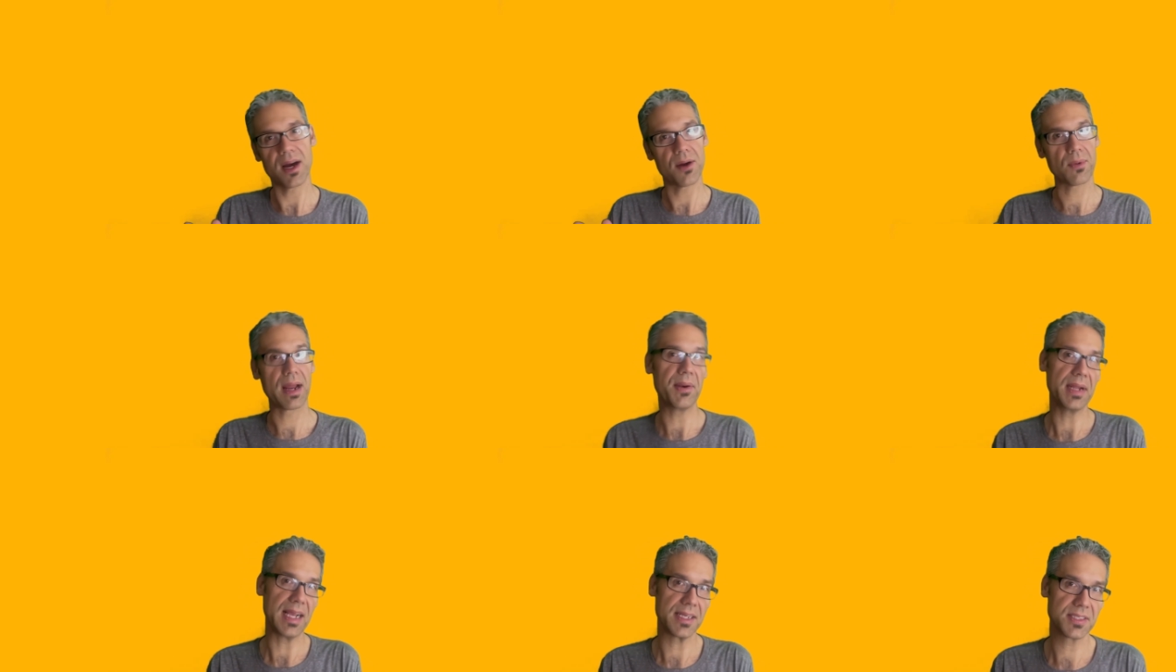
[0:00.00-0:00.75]

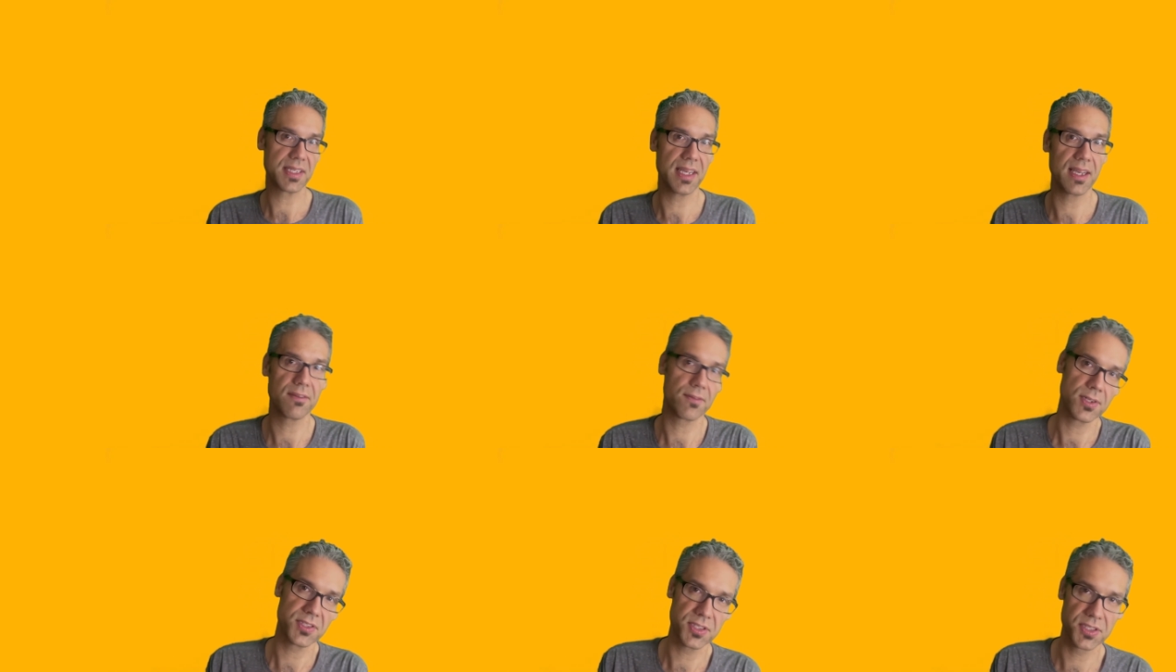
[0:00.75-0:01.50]
roundhouse kick
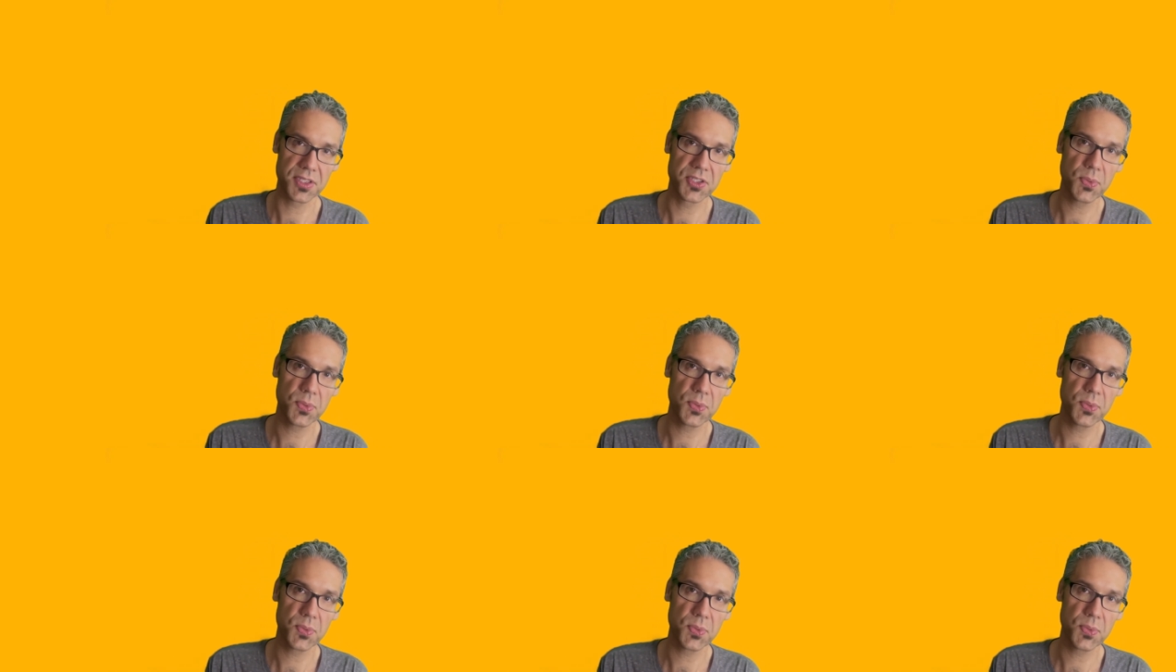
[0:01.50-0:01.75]
versus the